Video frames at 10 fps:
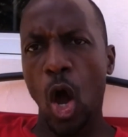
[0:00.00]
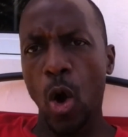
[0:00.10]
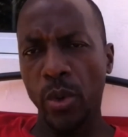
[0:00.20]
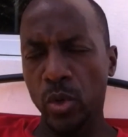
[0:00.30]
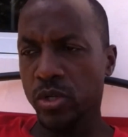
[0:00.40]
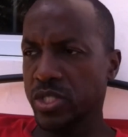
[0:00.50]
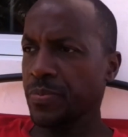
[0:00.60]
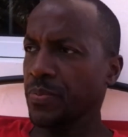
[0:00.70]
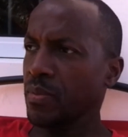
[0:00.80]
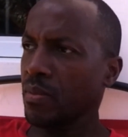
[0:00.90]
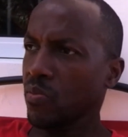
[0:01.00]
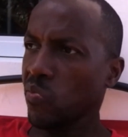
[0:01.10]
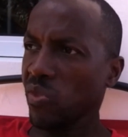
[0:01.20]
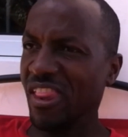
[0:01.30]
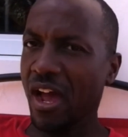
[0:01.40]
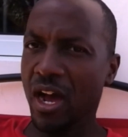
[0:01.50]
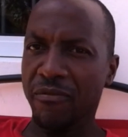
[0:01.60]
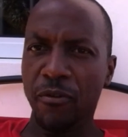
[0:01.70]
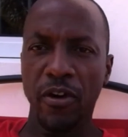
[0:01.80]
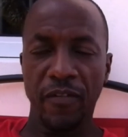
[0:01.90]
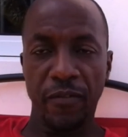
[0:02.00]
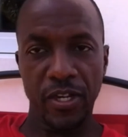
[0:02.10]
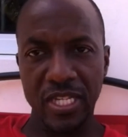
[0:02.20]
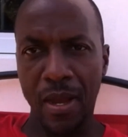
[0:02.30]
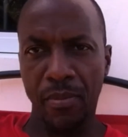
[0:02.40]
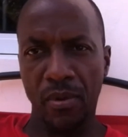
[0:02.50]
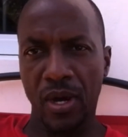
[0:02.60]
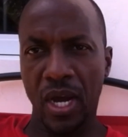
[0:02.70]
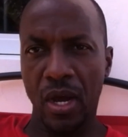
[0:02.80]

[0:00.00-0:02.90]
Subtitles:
How it looks. For example,